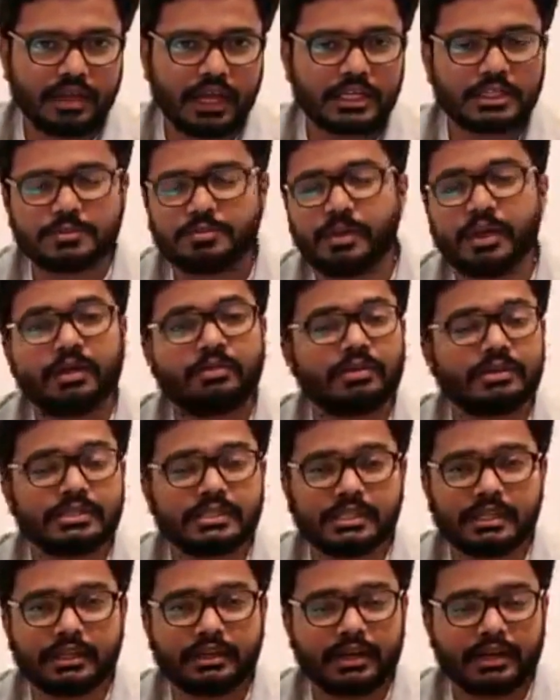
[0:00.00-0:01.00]

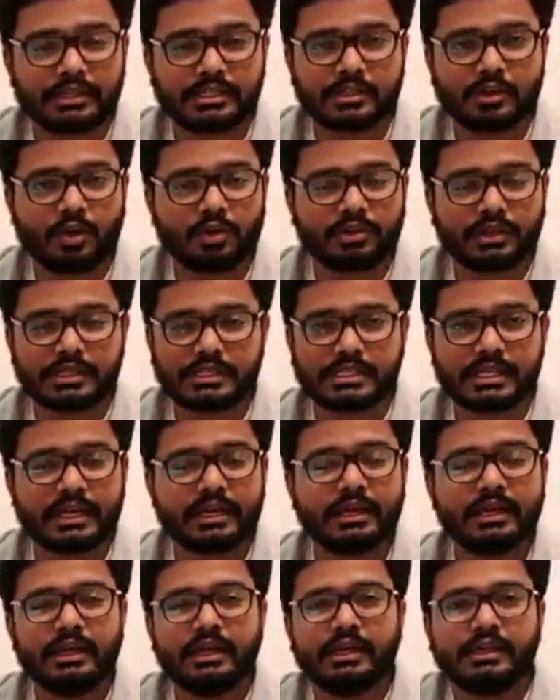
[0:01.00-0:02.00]
HbA1c test or they
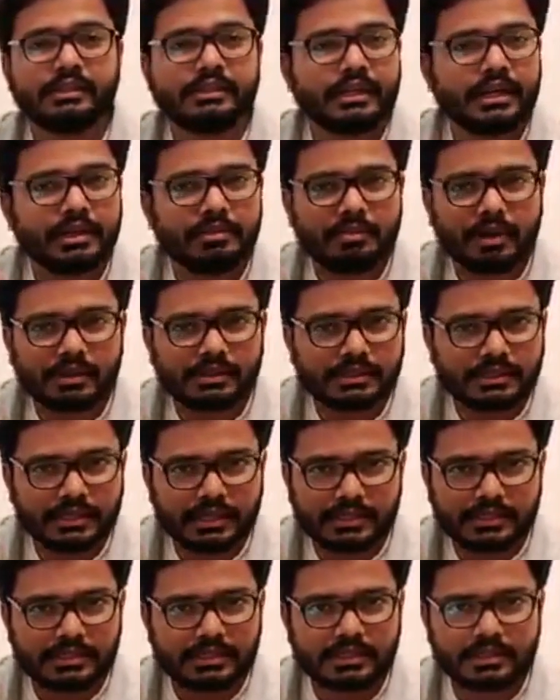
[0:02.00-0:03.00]
say three month
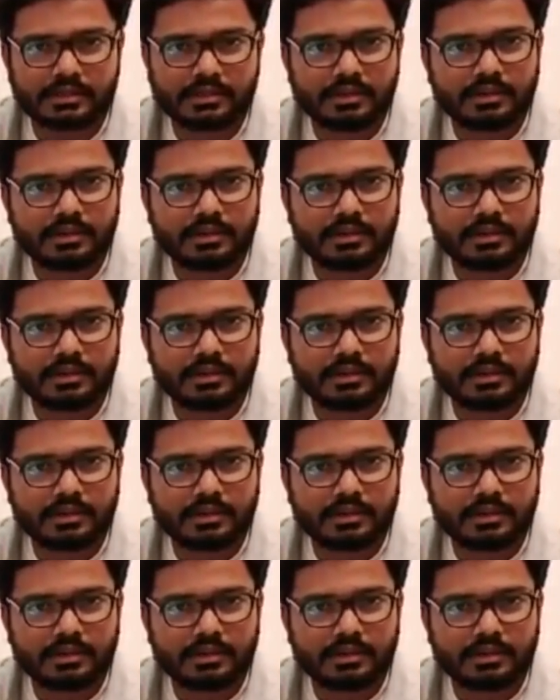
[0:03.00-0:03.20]
test.